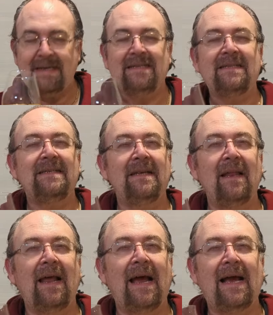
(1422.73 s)
it
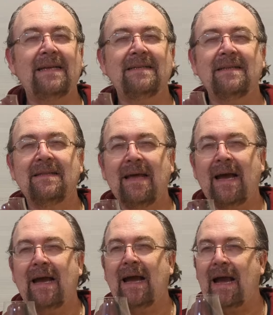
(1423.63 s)
still has
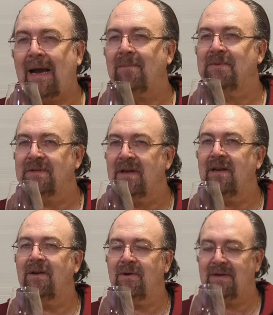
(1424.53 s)
that
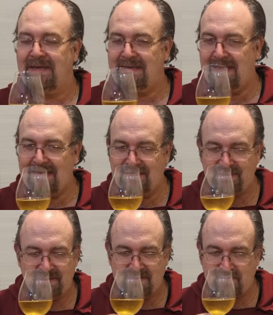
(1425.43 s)
absolutely
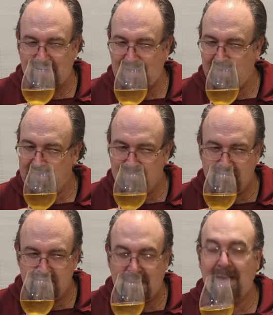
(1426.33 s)
delicious smell.
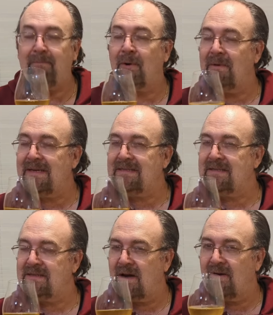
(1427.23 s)
It probably is the
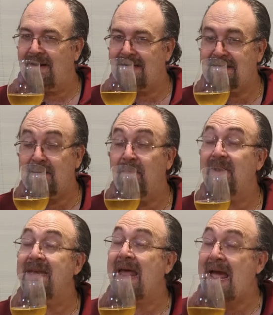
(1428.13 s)
Star Anise,
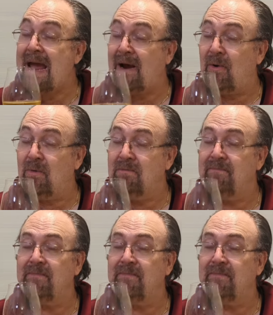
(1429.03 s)
but now